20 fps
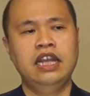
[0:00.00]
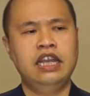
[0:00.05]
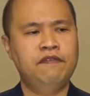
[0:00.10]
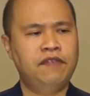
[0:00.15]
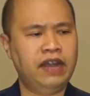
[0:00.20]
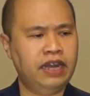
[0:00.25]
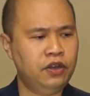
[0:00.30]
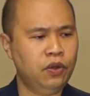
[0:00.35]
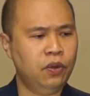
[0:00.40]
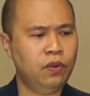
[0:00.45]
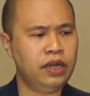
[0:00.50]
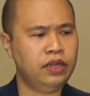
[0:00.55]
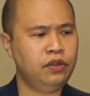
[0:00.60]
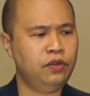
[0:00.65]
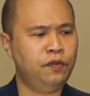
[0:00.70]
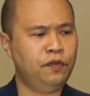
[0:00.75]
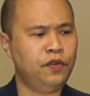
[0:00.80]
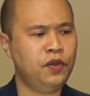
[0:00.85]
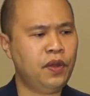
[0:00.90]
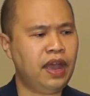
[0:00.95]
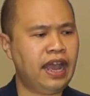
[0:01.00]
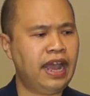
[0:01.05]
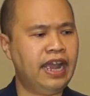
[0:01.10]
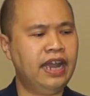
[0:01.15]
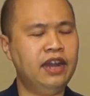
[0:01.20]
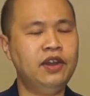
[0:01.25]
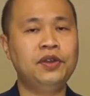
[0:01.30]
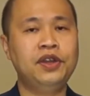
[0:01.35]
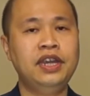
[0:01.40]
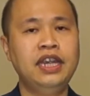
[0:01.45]
If I don't want to feel
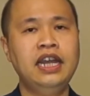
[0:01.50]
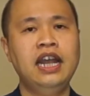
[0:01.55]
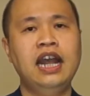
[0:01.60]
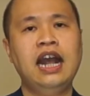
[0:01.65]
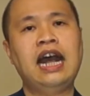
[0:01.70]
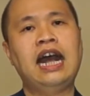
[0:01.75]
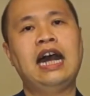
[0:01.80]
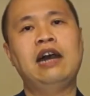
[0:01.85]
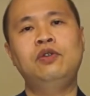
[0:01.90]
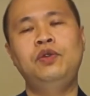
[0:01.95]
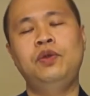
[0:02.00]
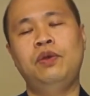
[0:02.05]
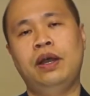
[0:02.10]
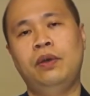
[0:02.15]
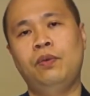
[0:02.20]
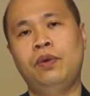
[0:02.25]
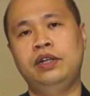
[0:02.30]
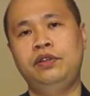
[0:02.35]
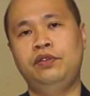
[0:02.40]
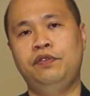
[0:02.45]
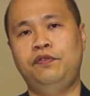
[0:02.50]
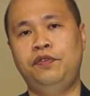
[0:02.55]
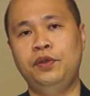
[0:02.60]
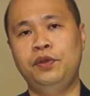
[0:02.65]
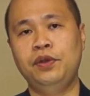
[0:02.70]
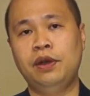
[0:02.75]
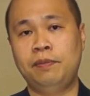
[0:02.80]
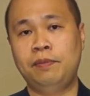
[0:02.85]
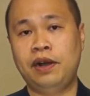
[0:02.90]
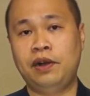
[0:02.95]
angry, how do I want to
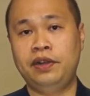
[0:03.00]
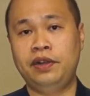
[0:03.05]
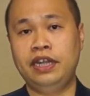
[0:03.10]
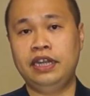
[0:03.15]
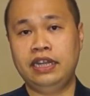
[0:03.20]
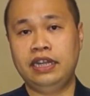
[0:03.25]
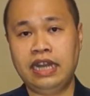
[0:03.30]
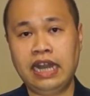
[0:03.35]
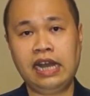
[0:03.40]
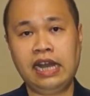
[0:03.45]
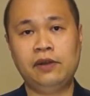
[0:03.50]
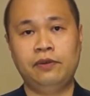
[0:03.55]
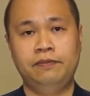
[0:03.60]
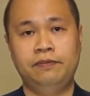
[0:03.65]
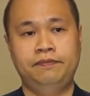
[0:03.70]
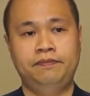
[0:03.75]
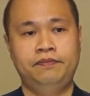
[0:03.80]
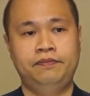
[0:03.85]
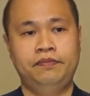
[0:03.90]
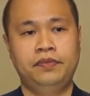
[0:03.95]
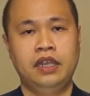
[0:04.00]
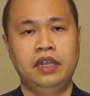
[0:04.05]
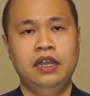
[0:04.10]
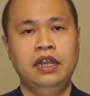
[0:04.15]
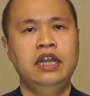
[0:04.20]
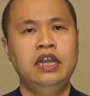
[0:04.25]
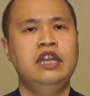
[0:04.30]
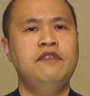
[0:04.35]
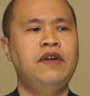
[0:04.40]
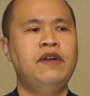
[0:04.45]
feel about it now?
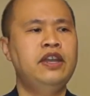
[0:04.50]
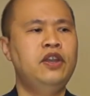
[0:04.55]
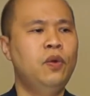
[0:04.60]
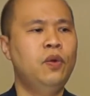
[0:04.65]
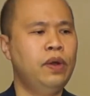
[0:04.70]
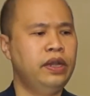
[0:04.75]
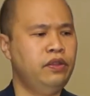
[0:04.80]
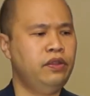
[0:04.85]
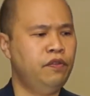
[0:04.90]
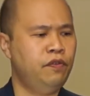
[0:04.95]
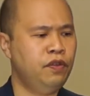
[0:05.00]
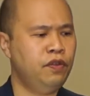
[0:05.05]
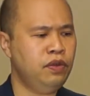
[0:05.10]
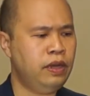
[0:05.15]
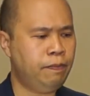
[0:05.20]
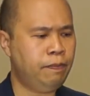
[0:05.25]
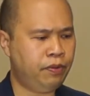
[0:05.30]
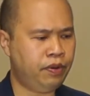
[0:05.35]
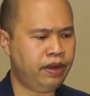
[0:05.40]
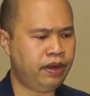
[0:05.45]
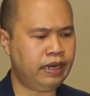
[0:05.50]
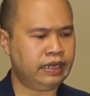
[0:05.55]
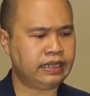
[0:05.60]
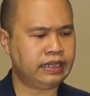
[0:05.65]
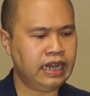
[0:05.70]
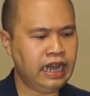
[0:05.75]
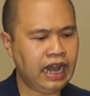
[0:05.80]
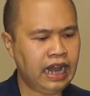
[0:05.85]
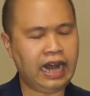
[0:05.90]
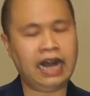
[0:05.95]
If I don't want to feel
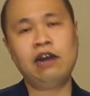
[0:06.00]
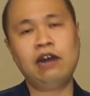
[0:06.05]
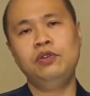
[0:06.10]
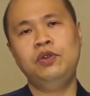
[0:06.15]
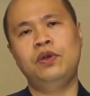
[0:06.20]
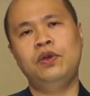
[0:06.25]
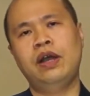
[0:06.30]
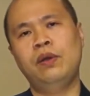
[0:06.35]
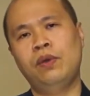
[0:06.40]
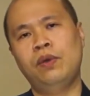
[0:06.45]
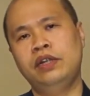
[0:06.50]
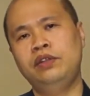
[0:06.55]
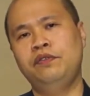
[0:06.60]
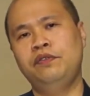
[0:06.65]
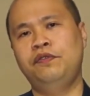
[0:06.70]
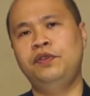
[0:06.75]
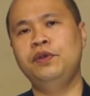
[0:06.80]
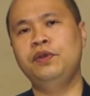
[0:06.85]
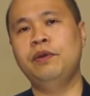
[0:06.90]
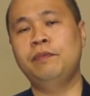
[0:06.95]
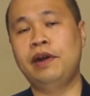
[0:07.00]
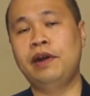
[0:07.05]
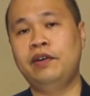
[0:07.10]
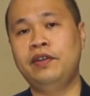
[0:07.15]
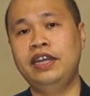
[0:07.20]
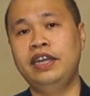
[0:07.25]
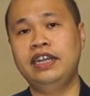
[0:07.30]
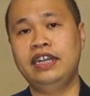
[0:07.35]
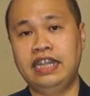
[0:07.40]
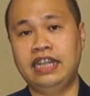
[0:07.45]
depressed, how do I want to feel
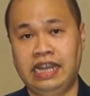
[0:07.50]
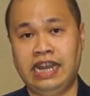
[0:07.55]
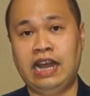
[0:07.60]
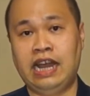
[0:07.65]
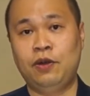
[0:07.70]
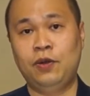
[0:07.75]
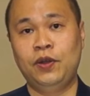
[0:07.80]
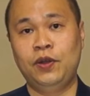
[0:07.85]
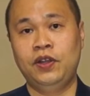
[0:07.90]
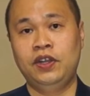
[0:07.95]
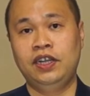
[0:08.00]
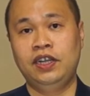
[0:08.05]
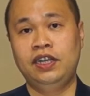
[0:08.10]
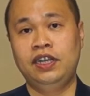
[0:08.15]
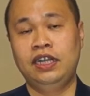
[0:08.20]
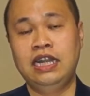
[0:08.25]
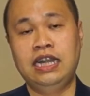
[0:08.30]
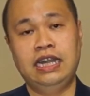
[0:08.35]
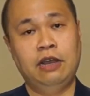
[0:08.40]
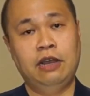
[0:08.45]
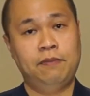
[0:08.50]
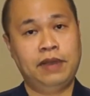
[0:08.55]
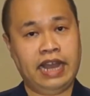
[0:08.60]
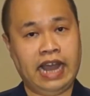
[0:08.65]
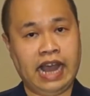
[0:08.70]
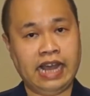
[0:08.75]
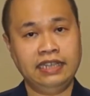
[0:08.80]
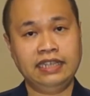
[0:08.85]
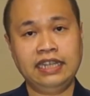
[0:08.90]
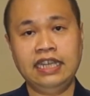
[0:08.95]
about it now? Now, by
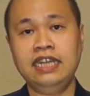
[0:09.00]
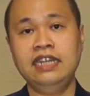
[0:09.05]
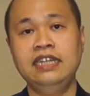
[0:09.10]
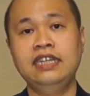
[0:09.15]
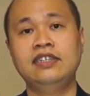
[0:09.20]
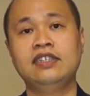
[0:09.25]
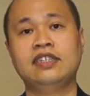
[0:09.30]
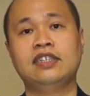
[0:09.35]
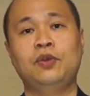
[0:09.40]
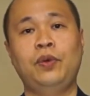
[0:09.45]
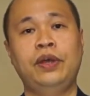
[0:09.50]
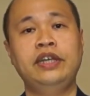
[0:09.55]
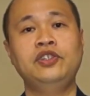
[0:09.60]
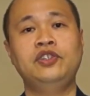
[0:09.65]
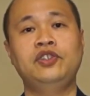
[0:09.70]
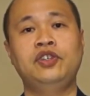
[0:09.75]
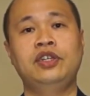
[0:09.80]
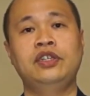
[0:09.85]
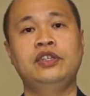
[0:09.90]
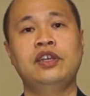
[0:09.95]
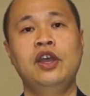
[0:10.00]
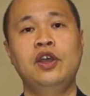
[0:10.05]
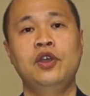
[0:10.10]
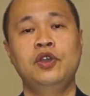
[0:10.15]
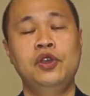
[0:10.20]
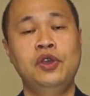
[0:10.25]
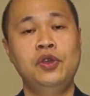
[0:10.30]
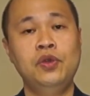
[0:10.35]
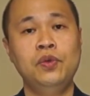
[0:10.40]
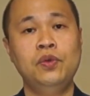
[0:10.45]
asking these questions,
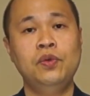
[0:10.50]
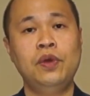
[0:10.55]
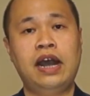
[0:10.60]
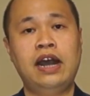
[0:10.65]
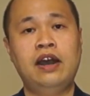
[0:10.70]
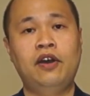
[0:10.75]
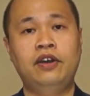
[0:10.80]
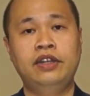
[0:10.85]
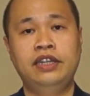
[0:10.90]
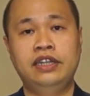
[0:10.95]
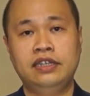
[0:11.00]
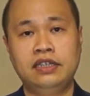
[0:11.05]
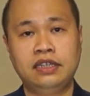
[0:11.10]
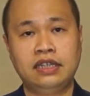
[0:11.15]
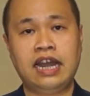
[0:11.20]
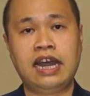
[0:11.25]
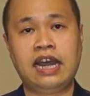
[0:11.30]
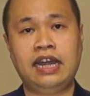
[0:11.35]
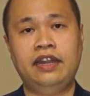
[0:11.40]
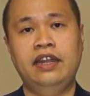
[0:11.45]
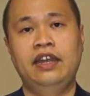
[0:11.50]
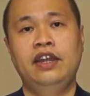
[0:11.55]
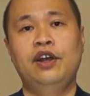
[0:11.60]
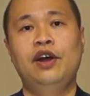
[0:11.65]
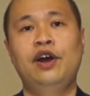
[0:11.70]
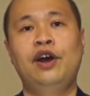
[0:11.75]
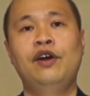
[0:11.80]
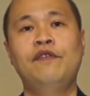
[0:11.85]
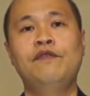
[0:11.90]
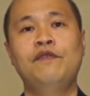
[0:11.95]
you are on the start
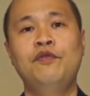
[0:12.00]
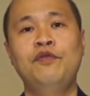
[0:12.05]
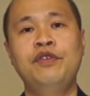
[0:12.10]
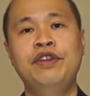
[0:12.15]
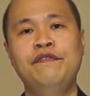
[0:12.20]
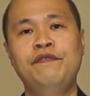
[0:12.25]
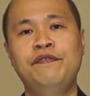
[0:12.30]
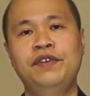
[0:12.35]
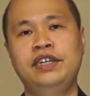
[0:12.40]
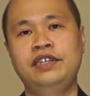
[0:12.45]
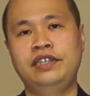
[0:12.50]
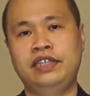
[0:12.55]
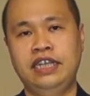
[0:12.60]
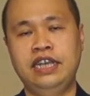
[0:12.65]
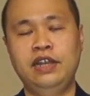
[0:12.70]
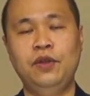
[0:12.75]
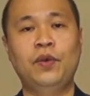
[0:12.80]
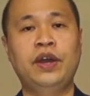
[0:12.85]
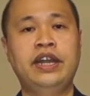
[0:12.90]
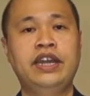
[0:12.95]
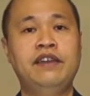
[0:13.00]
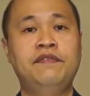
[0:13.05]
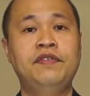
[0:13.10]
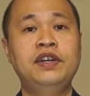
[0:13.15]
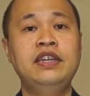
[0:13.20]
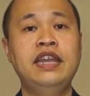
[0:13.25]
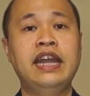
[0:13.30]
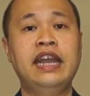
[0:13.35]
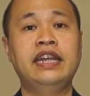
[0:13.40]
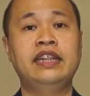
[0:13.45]
of reversing
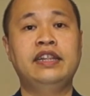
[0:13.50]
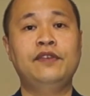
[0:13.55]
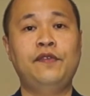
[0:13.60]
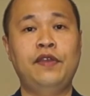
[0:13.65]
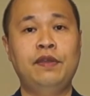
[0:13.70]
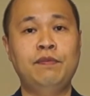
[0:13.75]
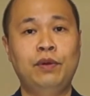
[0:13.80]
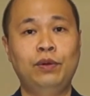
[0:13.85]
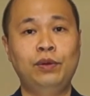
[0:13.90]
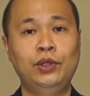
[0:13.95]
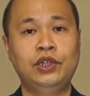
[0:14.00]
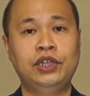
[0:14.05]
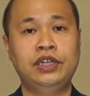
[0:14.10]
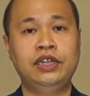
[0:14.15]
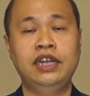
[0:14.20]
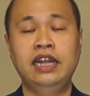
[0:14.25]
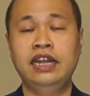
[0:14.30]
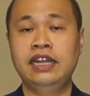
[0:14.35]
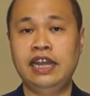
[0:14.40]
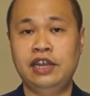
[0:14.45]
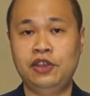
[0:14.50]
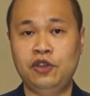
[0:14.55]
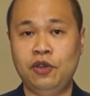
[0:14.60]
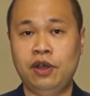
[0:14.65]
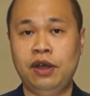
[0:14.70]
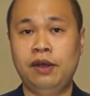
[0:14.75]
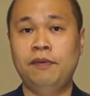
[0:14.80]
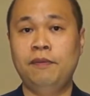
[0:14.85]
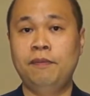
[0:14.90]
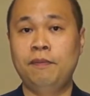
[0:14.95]
whatever negative emotion that
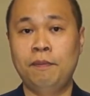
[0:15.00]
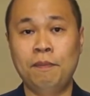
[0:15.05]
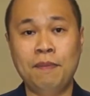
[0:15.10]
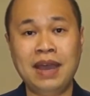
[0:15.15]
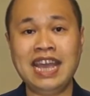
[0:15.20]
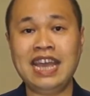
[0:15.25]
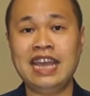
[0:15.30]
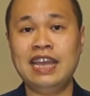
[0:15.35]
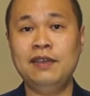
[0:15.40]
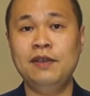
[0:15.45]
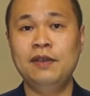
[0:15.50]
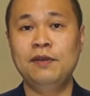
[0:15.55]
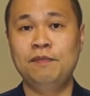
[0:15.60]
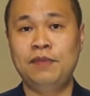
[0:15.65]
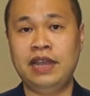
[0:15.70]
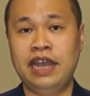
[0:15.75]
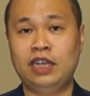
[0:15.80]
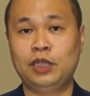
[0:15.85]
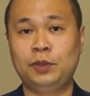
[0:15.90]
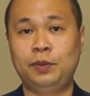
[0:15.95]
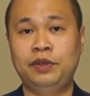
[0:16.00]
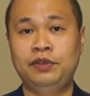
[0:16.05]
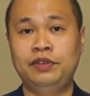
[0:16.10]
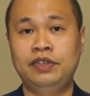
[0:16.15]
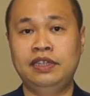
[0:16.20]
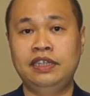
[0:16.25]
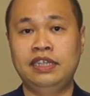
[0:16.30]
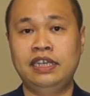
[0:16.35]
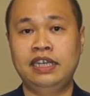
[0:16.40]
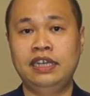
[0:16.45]
you may be
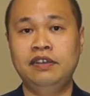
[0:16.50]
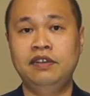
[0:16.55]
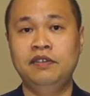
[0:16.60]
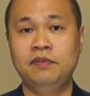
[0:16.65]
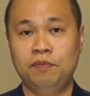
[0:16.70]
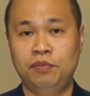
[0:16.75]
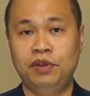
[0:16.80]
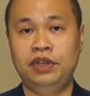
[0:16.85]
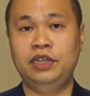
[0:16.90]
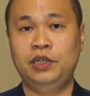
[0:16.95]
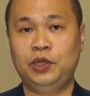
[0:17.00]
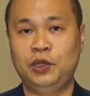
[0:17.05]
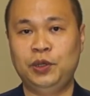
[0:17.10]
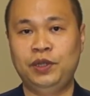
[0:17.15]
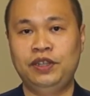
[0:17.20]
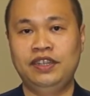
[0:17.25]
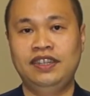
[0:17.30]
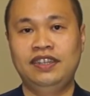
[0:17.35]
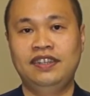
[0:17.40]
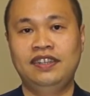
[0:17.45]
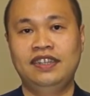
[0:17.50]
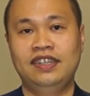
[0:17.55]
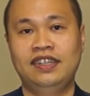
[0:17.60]
experiencing pretty soon.